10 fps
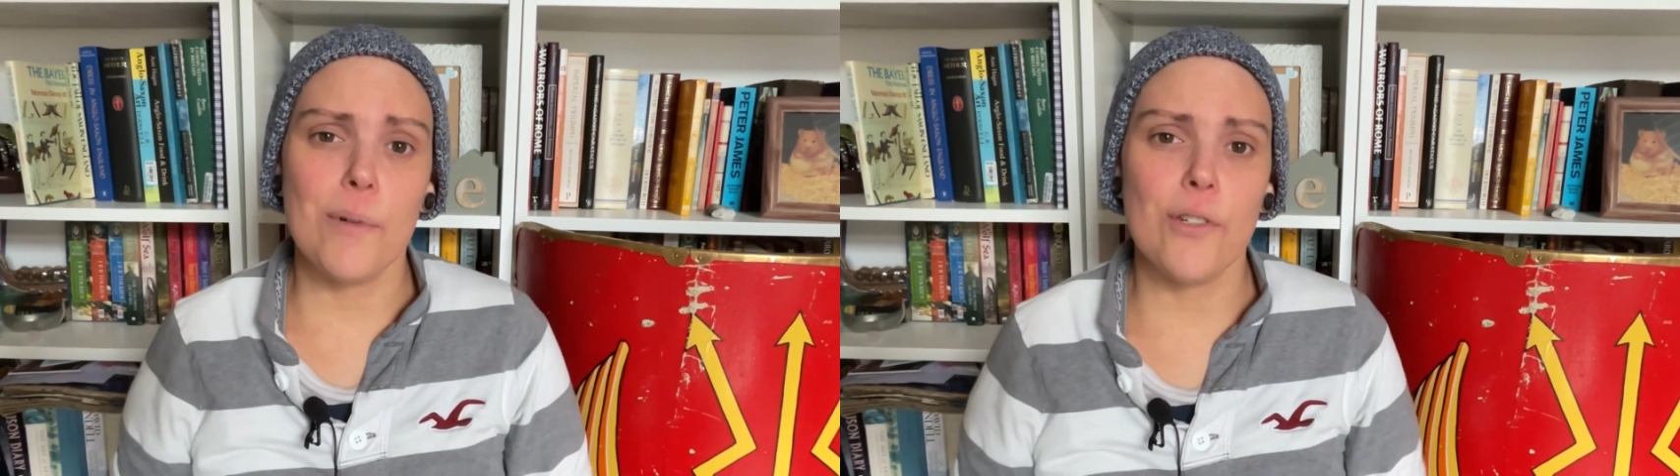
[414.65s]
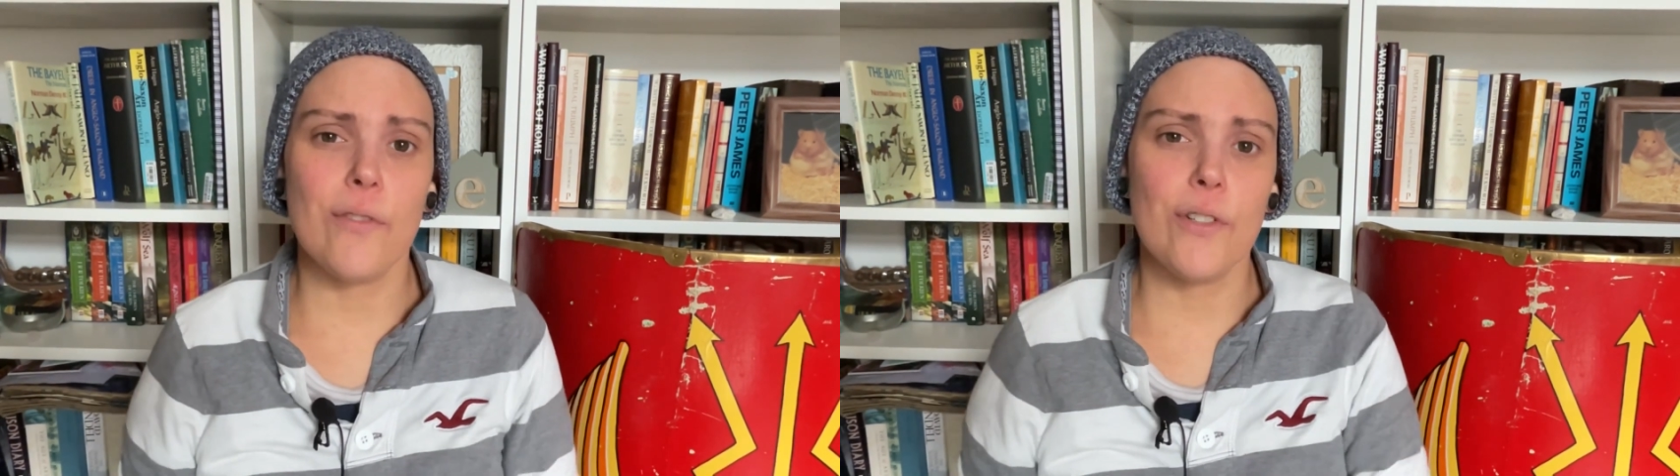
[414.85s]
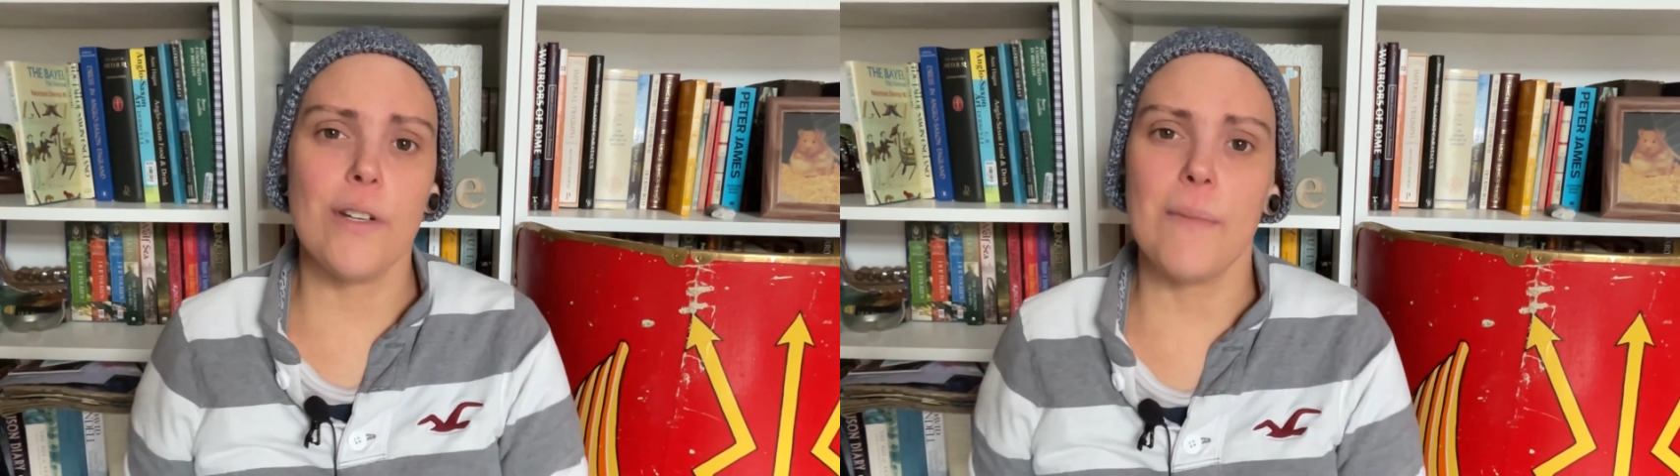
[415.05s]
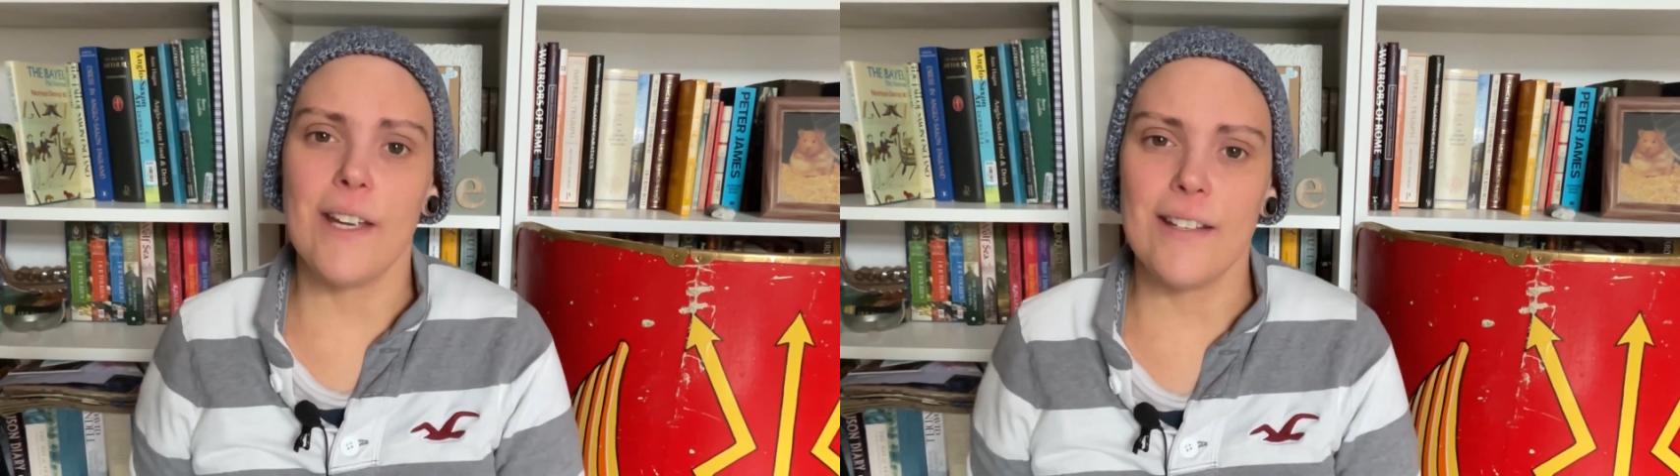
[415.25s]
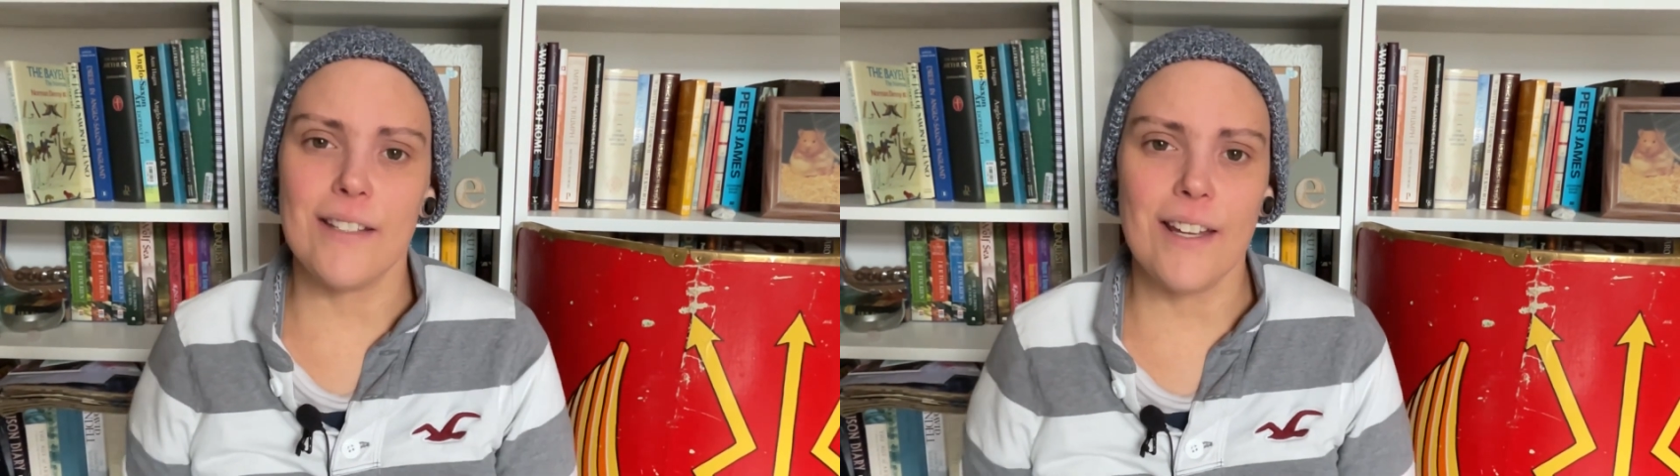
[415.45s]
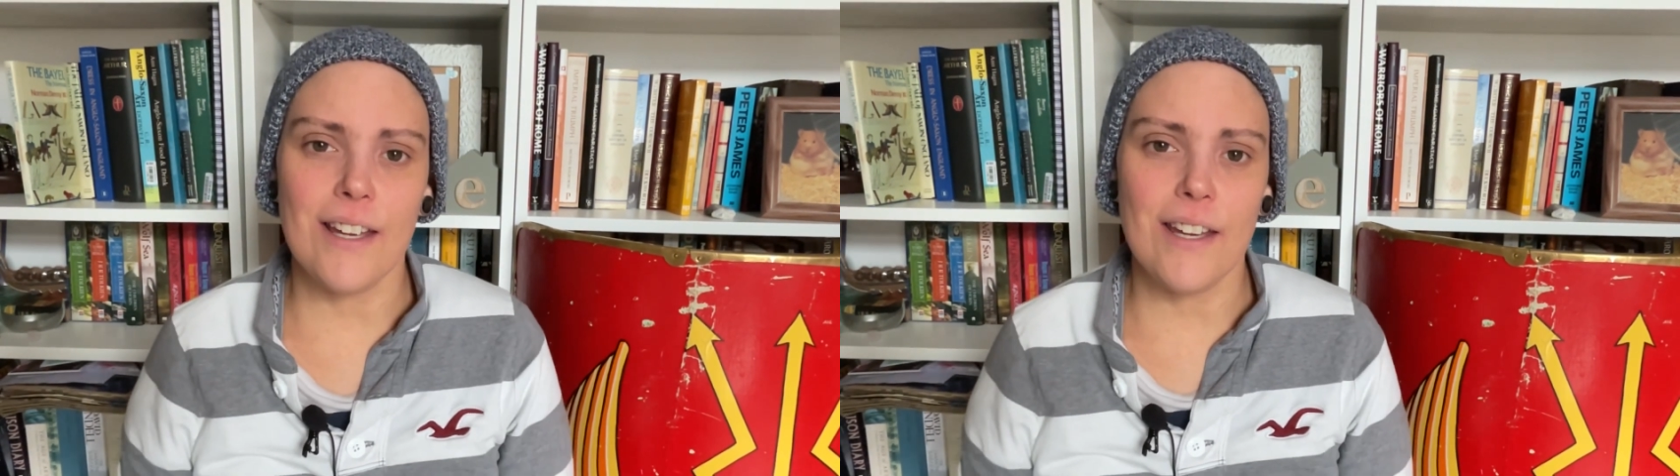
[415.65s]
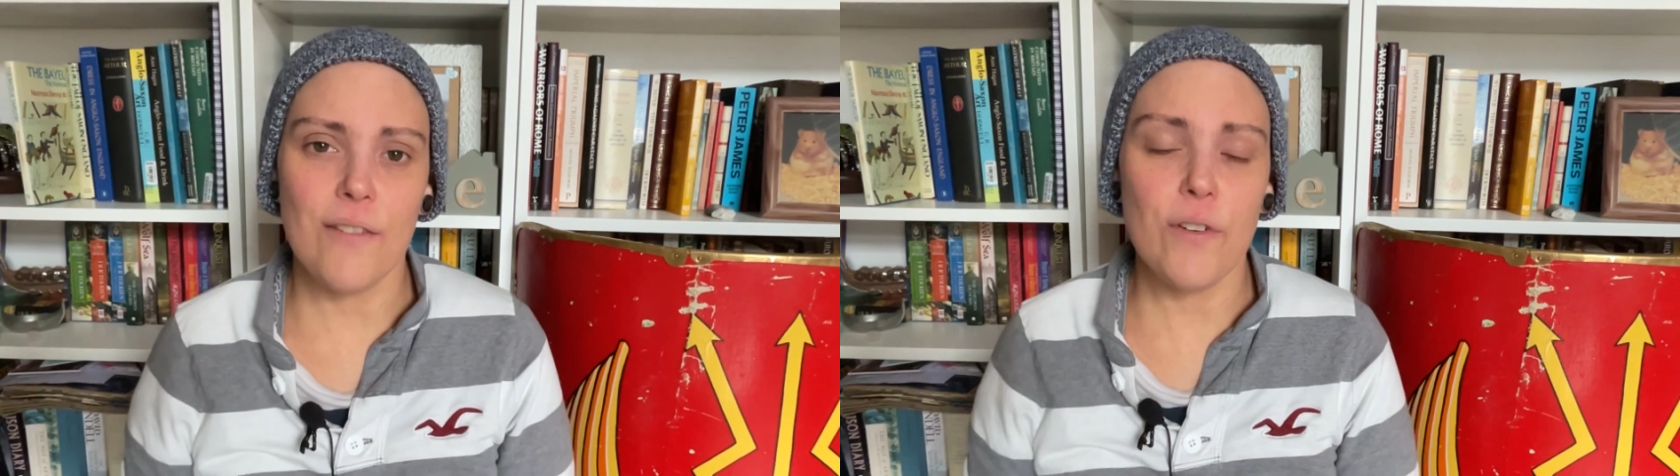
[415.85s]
much for joining me here today.